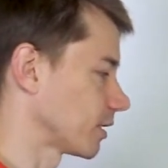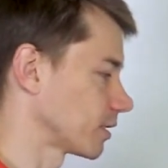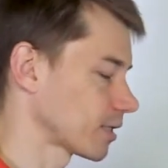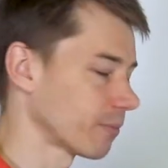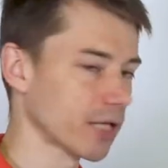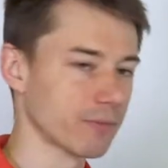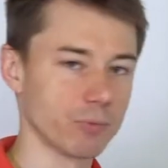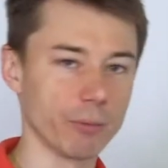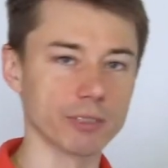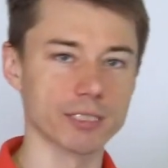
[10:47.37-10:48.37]
And sometimes
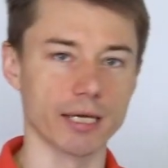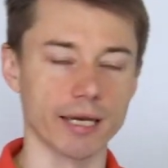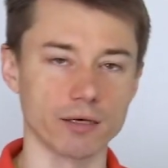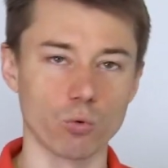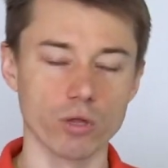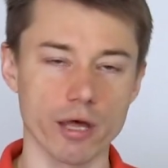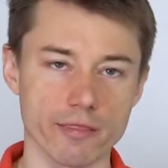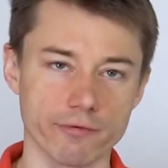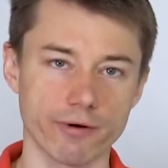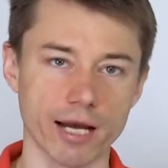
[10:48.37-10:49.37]
people say, hey, what are
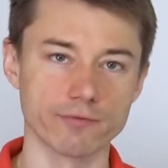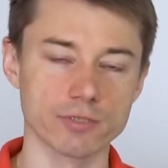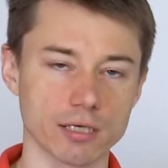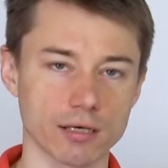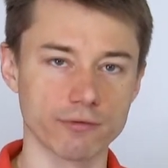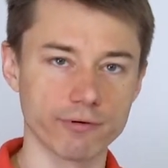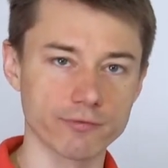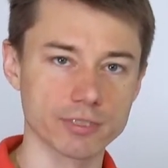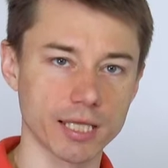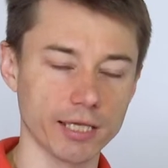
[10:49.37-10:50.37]
the five, uh,
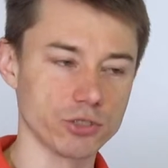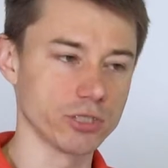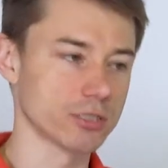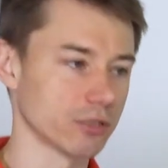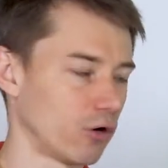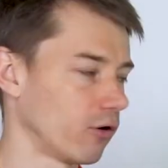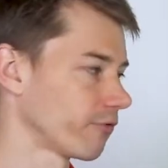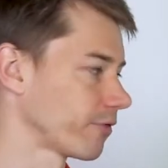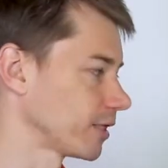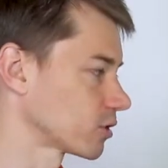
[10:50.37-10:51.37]
five stages
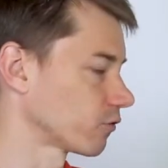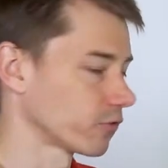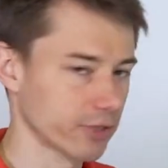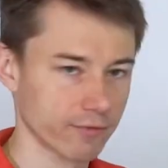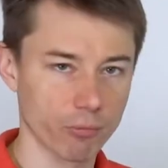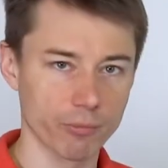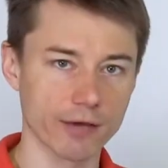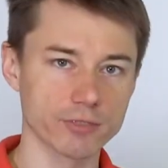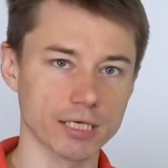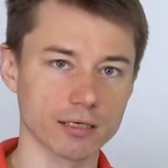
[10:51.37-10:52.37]
of the software development
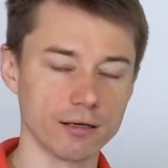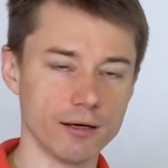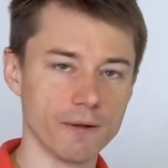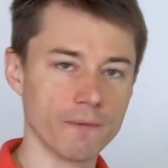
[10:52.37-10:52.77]
lifecycle?